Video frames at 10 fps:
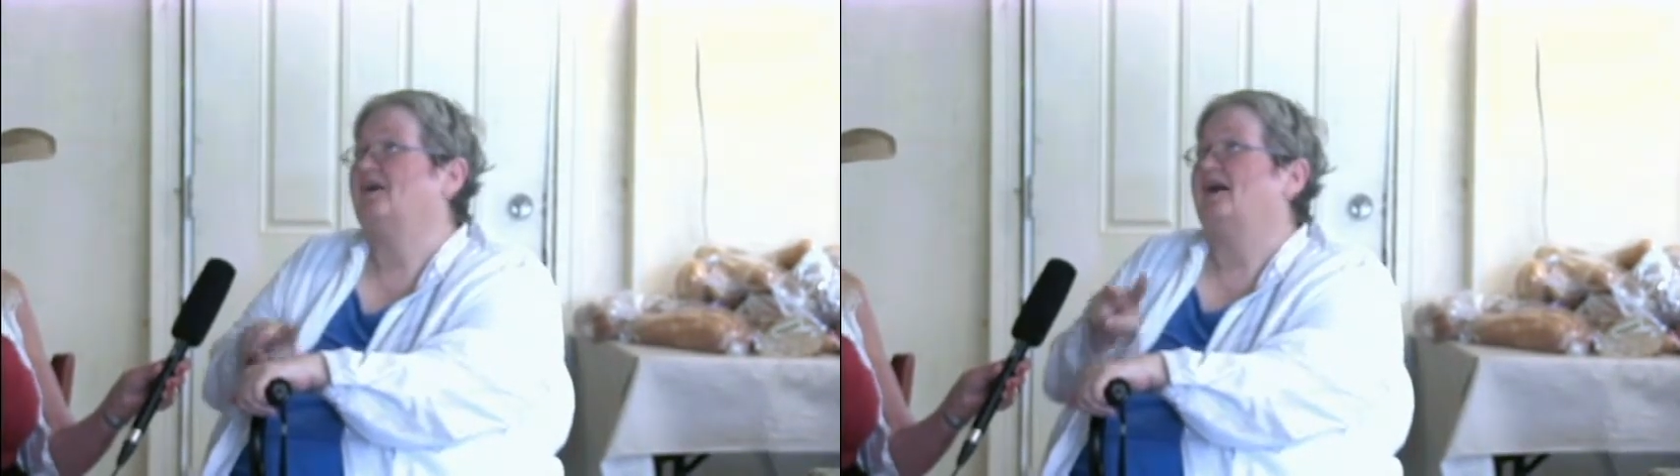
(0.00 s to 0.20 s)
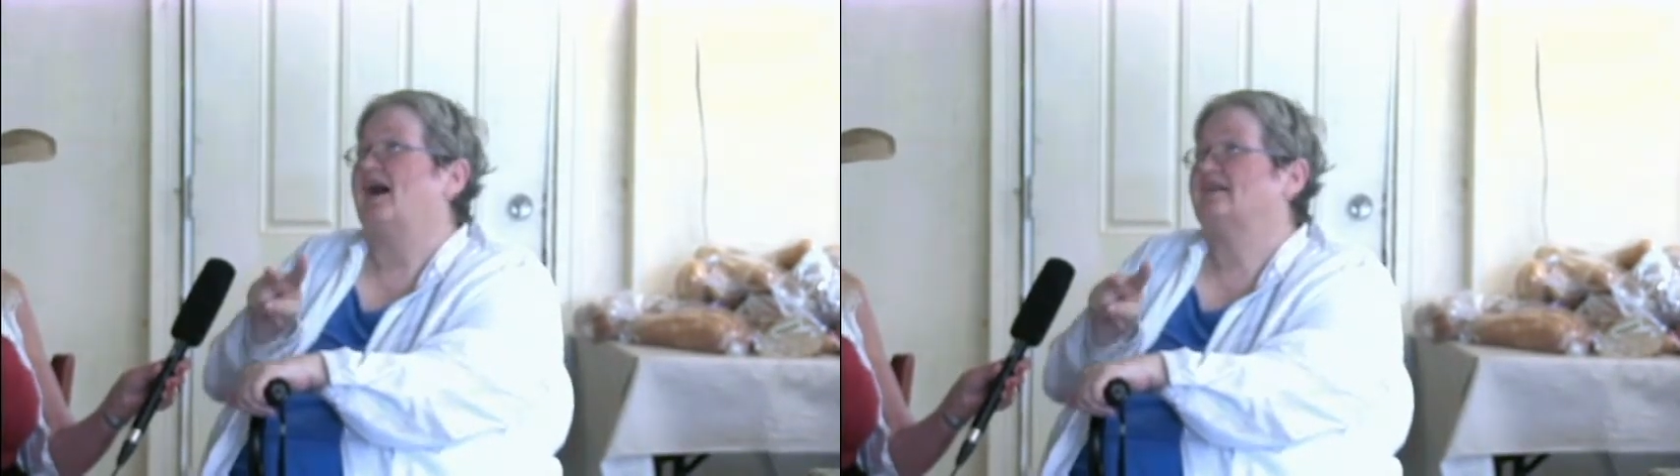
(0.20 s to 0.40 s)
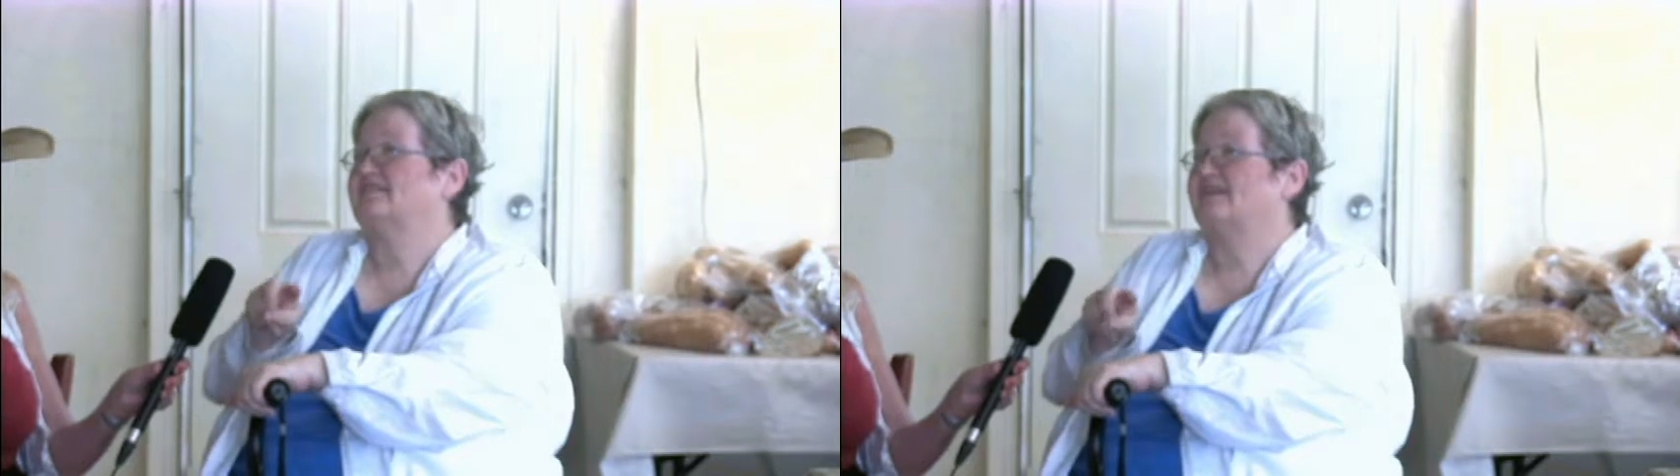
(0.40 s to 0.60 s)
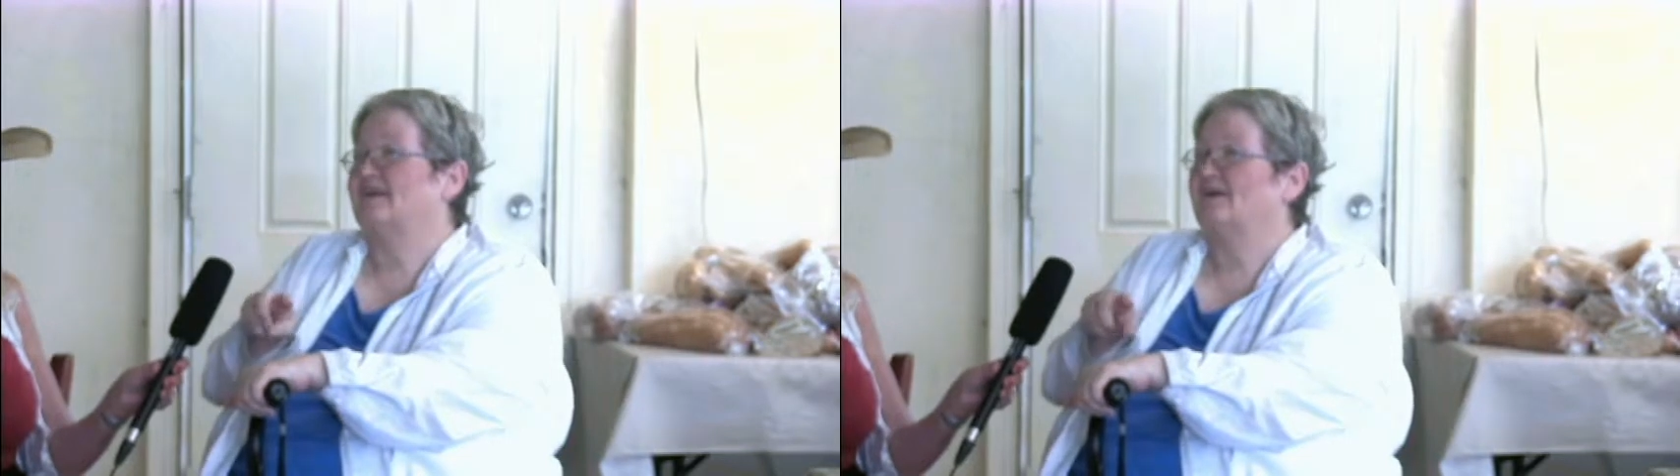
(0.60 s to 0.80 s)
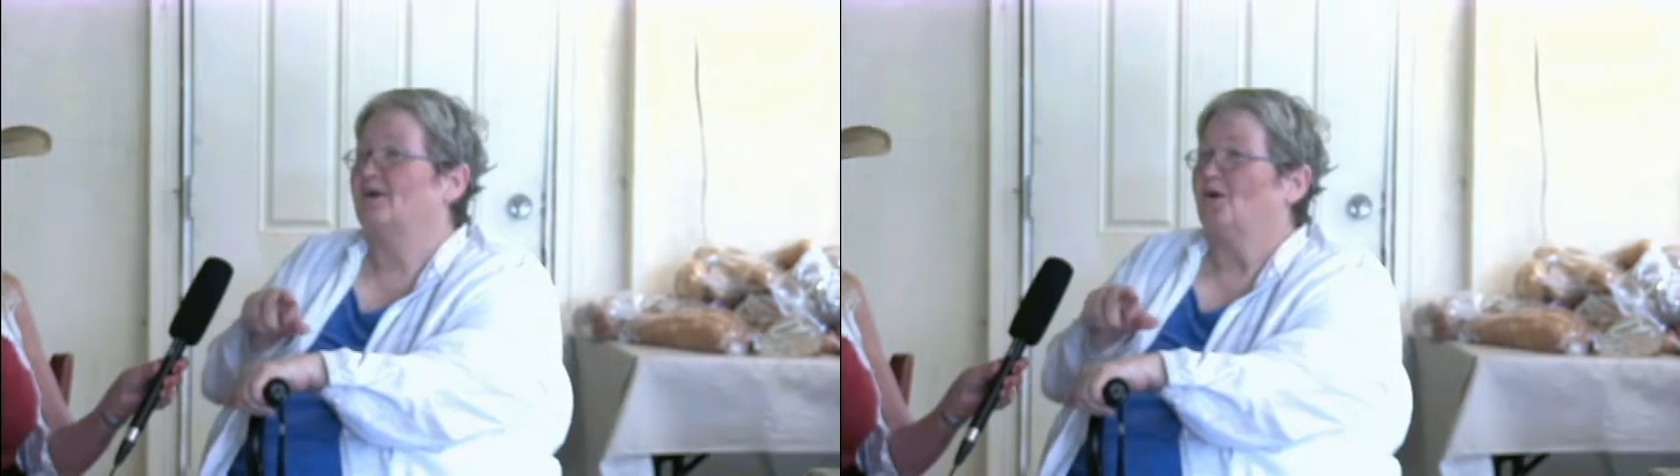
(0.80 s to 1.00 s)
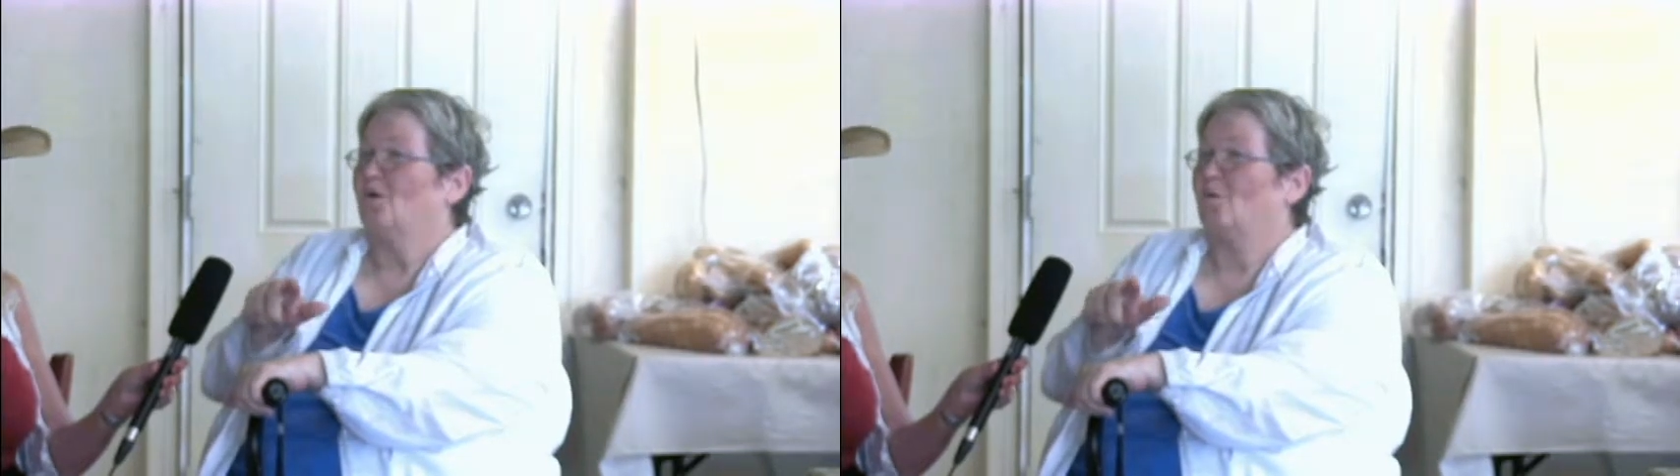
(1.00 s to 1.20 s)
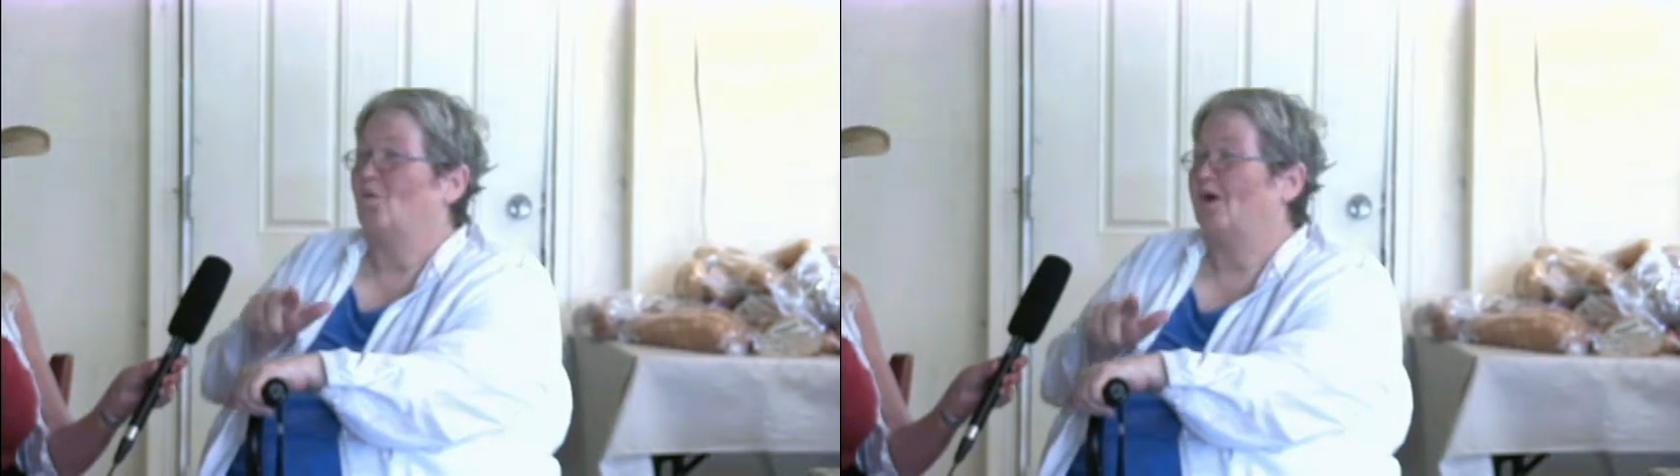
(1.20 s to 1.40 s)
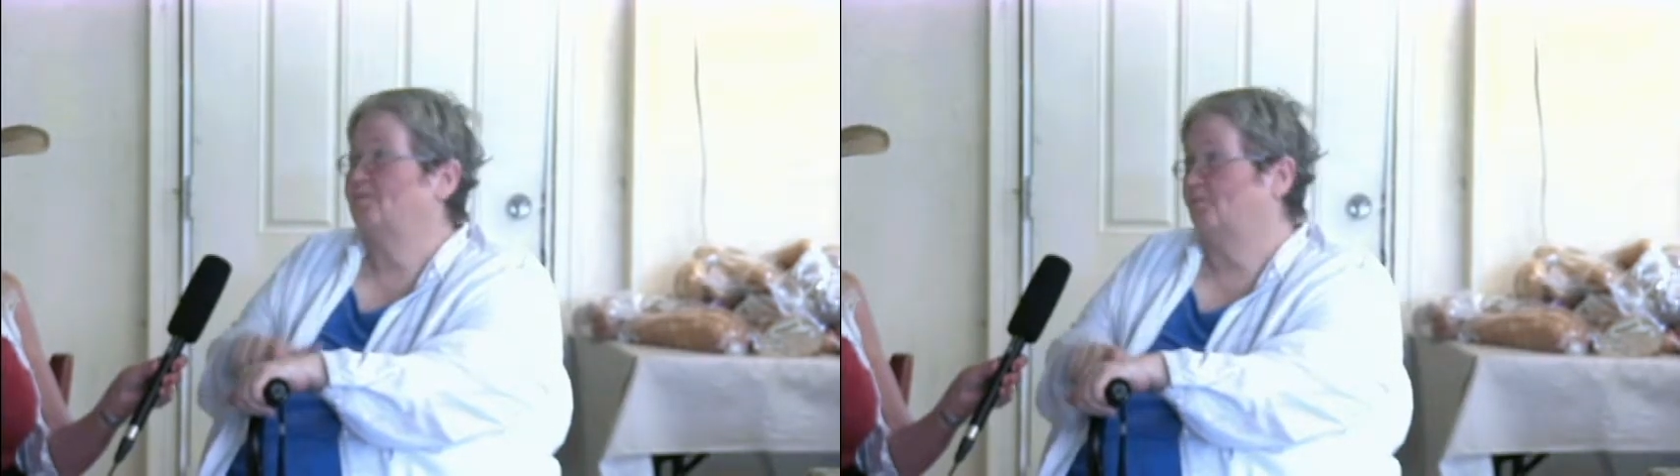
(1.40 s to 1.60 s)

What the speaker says: I'd say one